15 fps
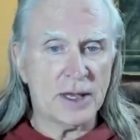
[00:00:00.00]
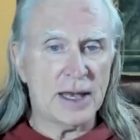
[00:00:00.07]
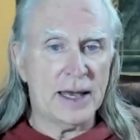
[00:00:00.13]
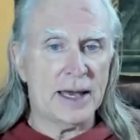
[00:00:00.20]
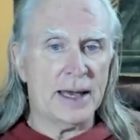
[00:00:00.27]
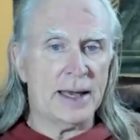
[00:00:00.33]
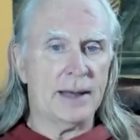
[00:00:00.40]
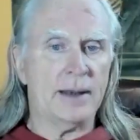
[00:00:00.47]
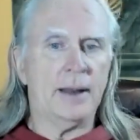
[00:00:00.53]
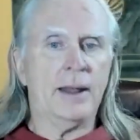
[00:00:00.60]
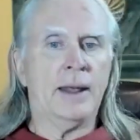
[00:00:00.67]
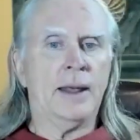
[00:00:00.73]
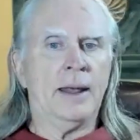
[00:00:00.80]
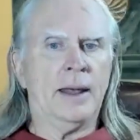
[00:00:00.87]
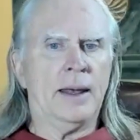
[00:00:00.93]
And,
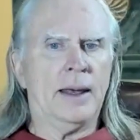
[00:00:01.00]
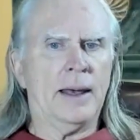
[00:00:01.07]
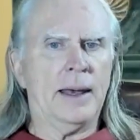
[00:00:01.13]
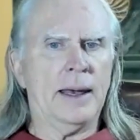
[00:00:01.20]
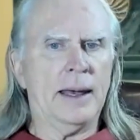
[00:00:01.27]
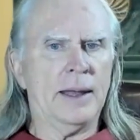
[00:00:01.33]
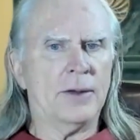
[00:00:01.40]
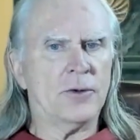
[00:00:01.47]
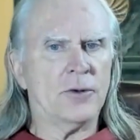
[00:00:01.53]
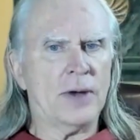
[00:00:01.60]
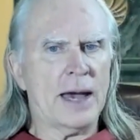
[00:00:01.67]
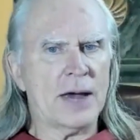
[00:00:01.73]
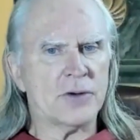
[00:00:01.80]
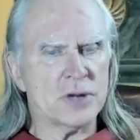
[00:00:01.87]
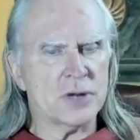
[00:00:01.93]
and to
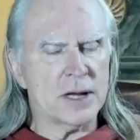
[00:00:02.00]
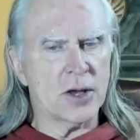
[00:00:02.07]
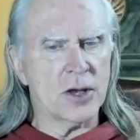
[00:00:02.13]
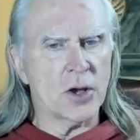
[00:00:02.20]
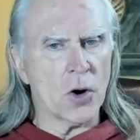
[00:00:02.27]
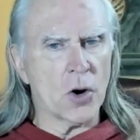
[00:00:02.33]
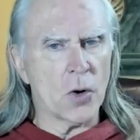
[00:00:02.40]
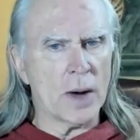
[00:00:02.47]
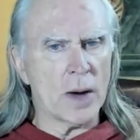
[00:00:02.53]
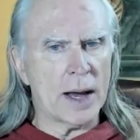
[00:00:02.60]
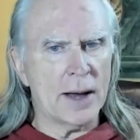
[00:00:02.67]
actually go